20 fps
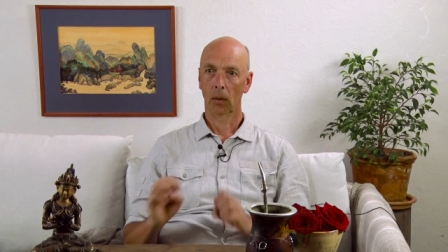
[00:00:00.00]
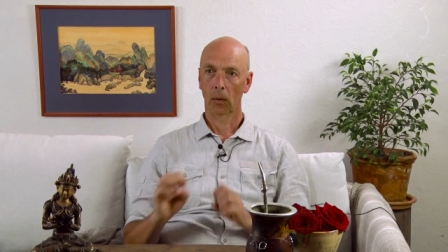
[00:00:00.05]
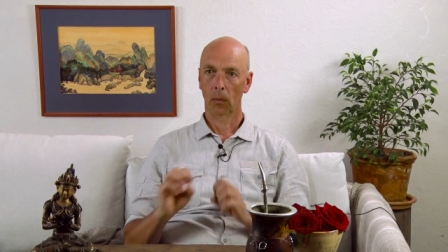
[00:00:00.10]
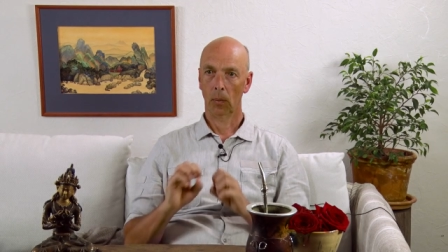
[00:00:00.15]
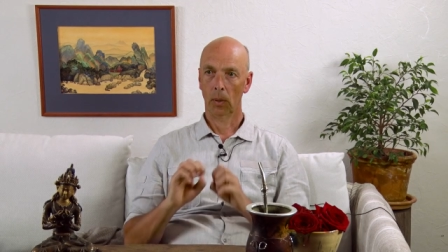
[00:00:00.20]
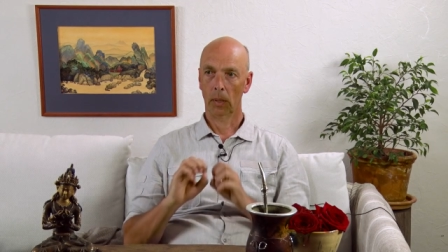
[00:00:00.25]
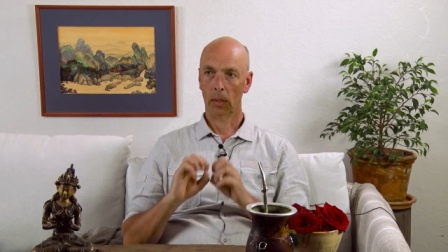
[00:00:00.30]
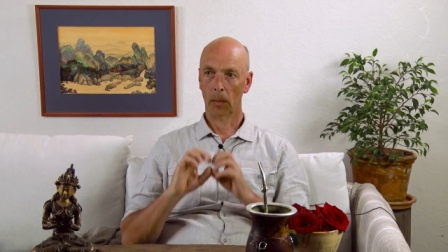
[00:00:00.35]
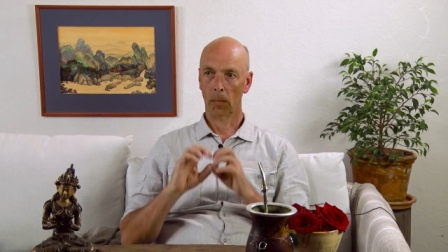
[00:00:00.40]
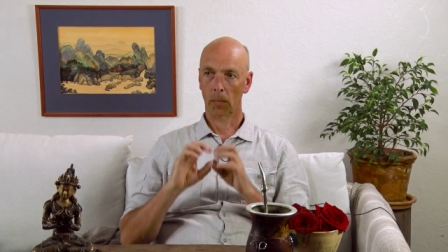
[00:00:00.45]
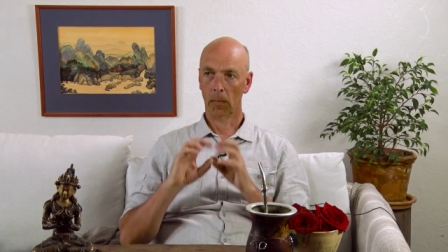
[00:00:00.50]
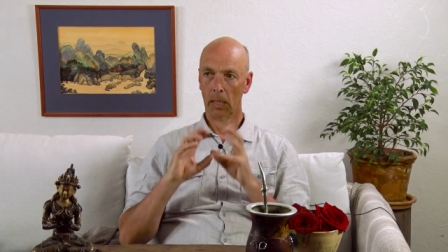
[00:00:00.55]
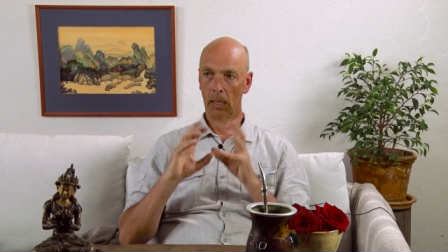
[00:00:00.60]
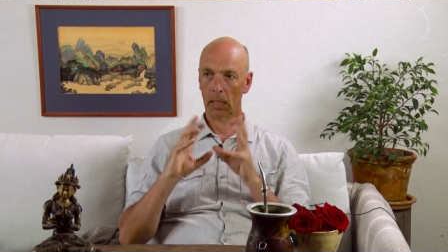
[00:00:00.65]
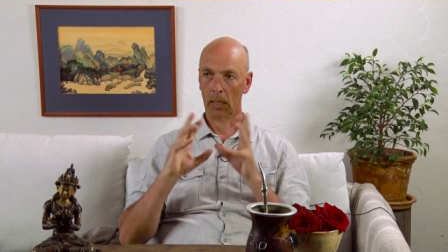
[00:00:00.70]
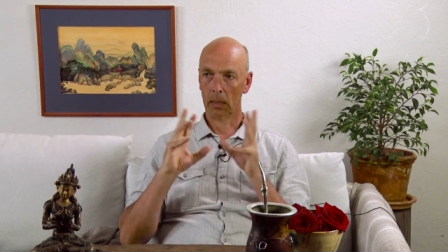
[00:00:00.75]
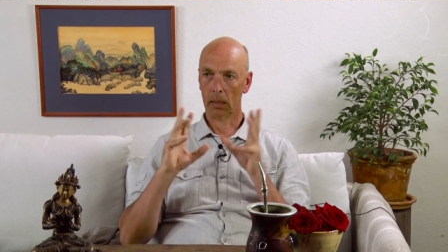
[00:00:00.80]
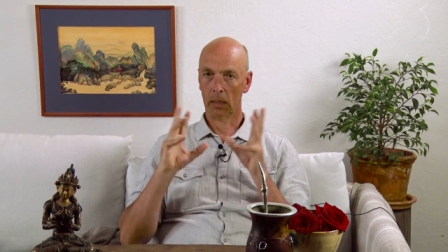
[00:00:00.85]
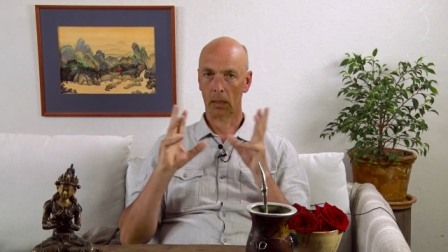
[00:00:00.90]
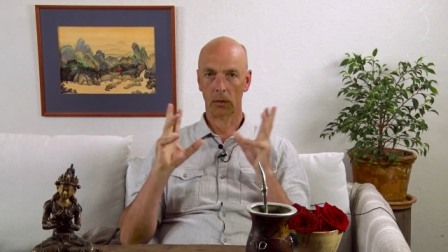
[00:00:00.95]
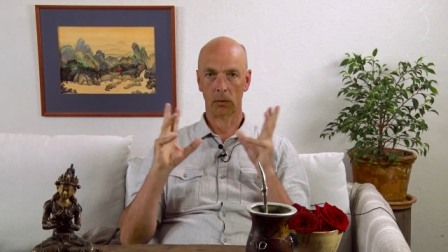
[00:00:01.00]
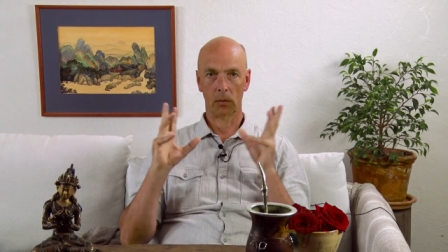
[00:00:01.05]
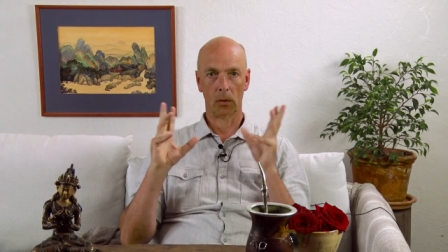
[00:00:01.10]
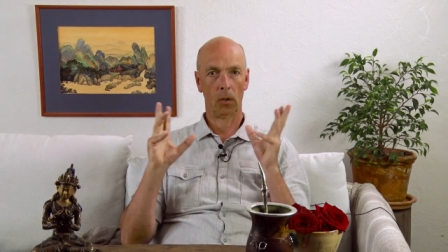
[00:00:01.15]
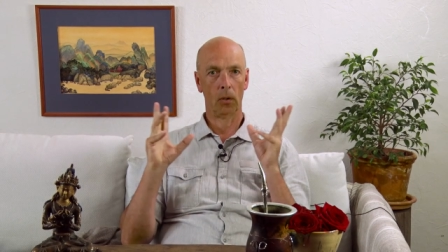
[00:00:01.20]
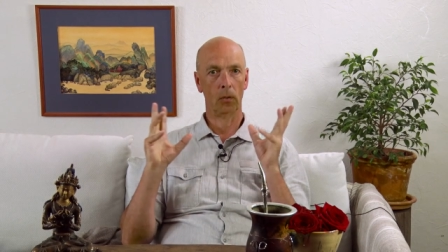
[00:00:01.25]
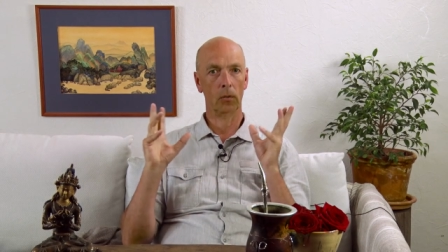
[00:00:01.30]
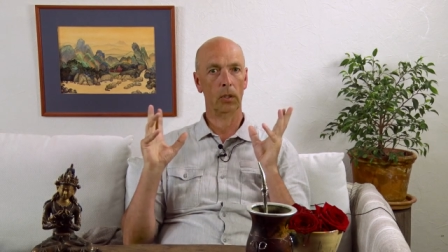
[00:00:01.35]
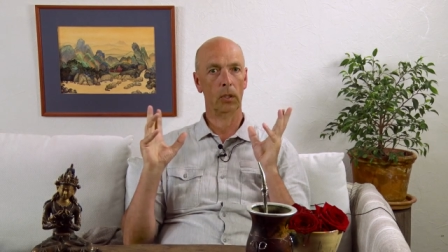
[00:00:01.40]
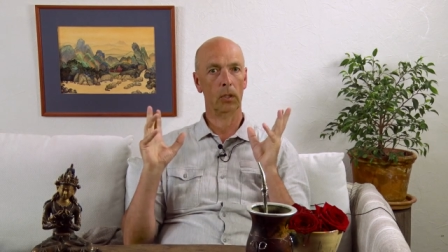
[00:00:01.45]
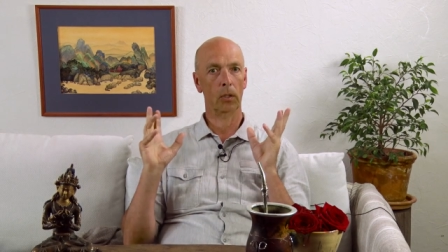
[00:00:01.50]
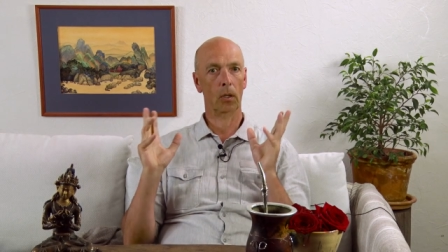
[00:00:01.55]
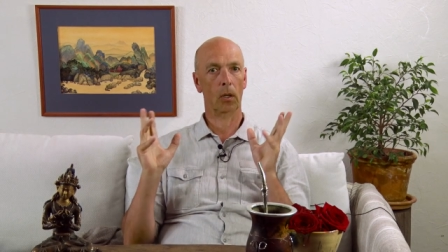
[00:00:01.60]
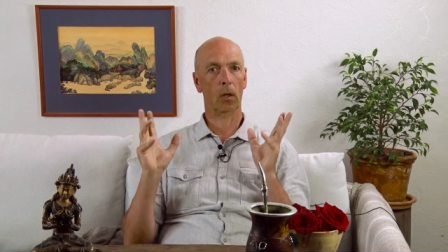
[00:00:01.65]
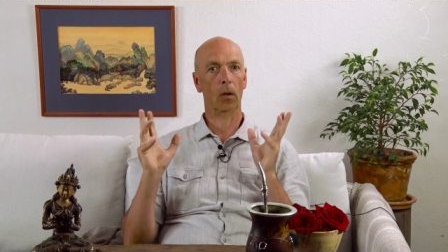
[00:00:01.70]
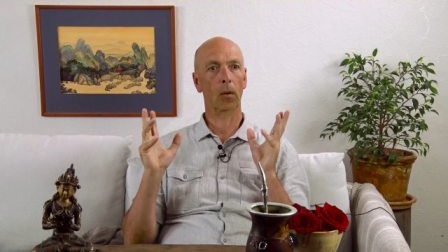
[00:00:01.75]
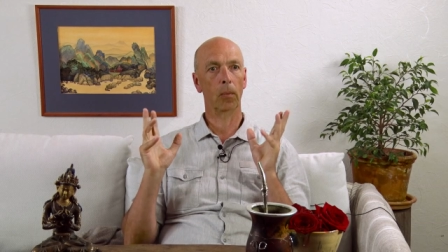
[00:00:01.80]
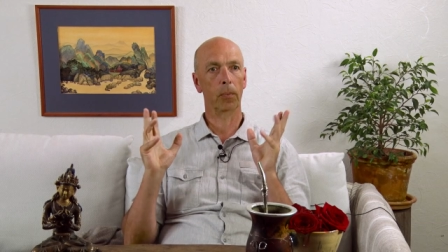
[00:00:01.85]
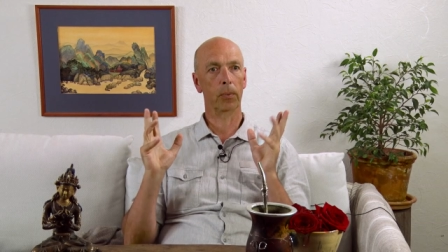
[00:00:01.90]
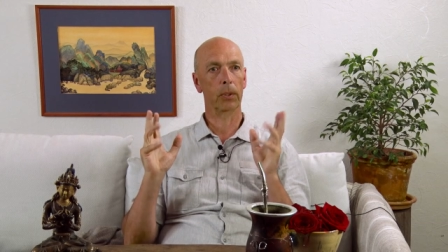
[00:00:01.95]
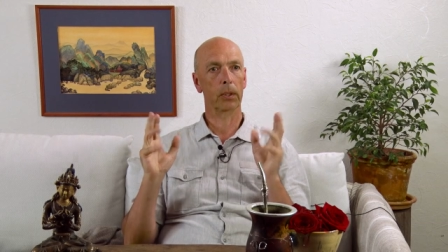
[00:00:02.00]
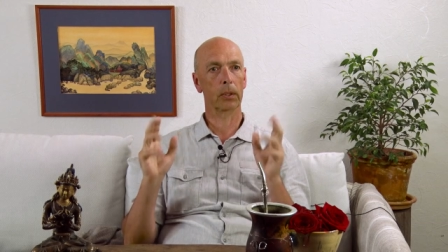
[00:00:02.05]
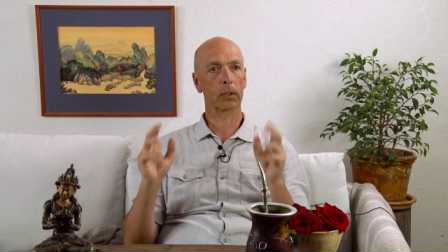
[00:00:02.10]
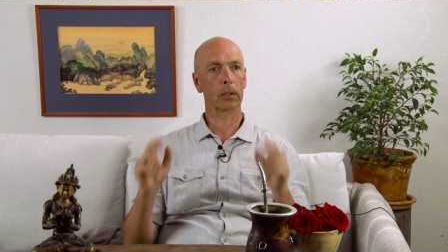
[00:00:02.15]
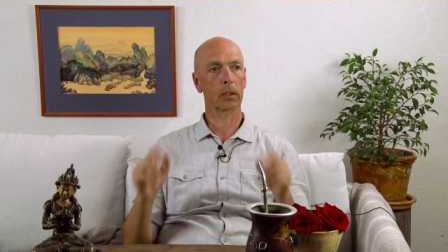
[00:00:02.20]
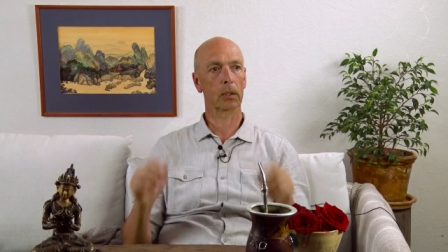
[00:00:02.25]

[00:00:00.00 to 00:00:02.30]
when the mind has already opened